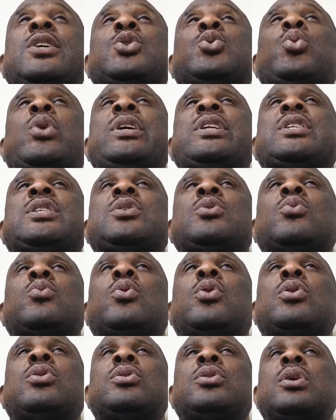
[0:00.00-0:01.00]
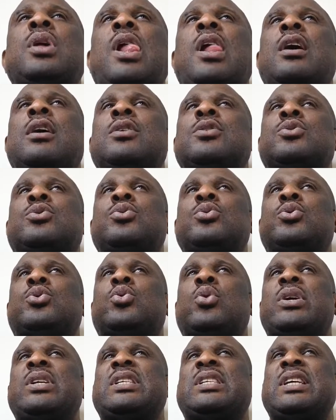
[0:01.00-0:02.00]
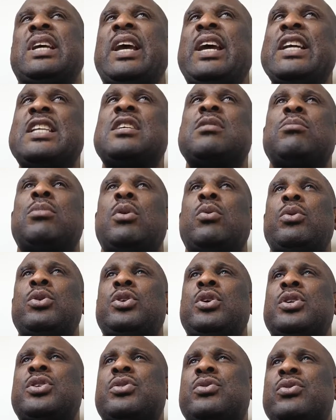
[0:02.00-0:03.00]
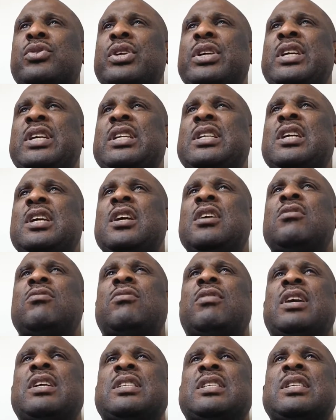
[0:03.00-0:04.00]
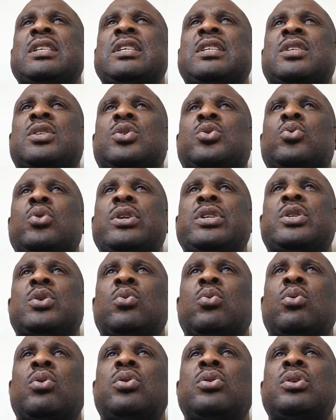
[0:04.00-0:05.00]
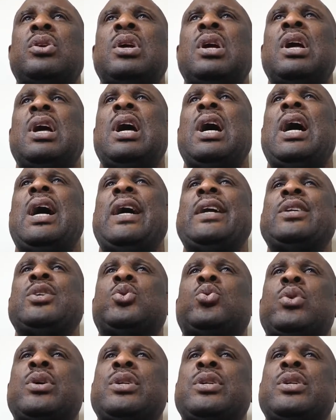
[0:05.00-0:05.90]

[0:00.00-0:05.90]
21 to 28. But we'll just read verses 21 and